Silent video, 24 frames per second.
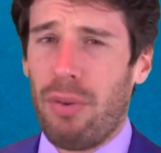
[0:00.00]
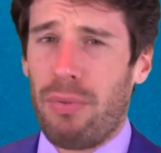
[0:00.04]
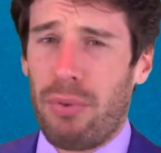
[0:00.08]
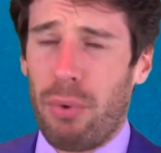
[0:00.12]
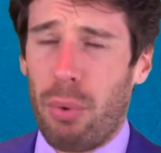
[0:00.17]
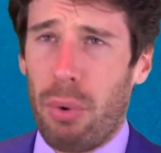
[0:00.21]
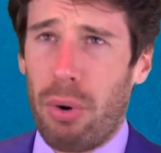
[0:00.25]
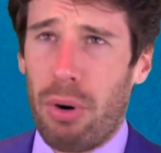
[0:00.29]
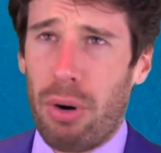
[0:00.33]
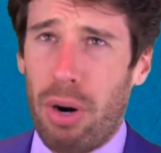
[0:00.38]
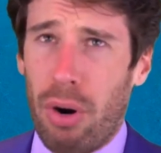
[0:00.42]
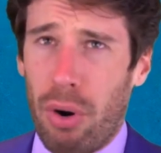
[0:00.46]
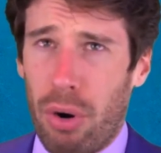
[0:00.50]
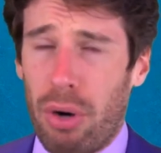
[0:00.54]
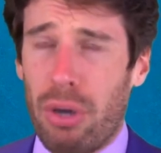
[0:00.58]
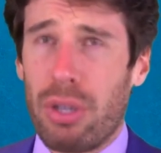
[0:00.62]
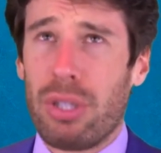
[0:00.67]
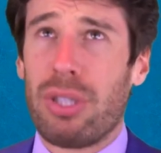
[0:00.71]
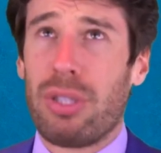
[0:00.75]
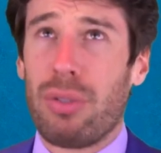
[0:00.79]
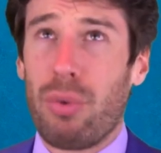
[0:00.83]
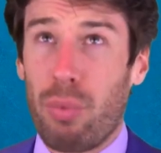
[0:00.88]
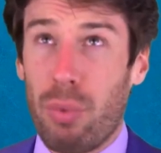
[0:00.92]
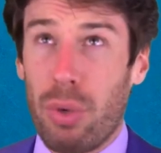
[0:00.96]
for our
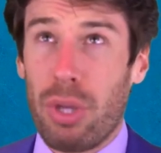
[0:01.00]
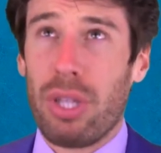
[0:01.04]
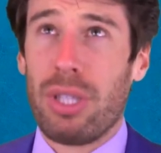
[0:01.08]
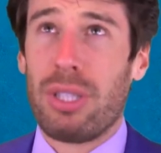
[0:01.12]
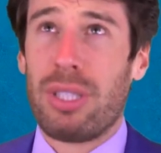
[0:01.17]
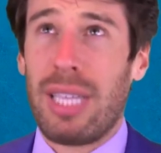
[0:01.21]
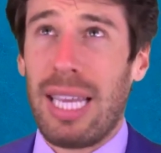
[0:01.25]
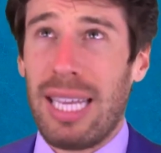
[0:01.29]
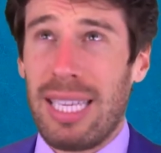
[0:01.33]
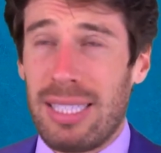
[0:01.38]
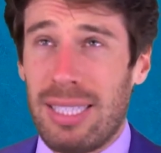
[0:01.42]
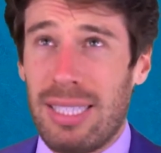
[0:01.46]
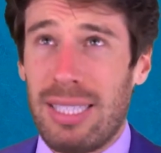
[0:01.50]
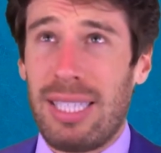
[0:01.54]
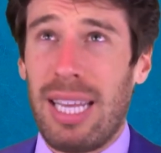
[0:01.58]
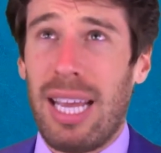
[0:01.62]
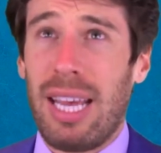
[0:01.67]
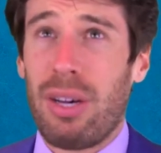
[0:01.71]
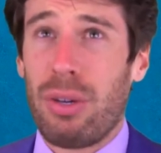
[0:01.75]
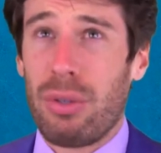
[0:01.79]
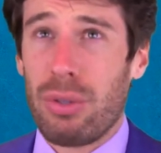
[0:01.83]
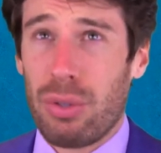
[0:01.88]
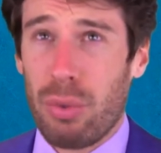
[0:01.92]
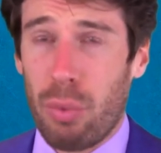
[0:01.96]
real estate
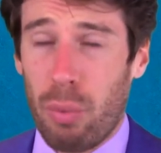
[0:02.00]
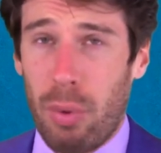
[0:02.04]
sales